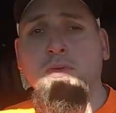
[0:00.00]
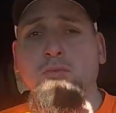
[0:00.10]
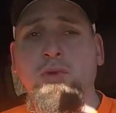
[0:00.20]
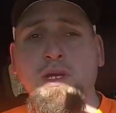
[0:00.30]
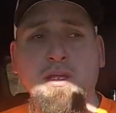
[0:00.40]

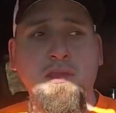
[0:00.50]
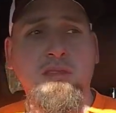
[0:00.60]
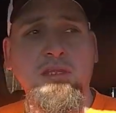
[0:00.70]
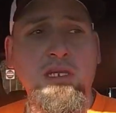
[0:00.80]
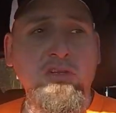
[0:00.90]
with
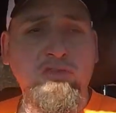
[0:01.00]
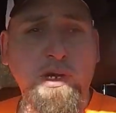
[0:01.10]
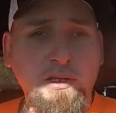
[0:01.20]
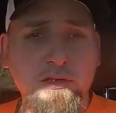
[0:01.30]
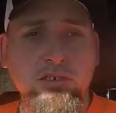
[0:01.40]
the
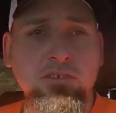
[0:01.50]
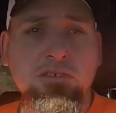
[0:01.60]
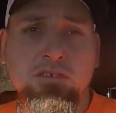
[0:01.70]
trailer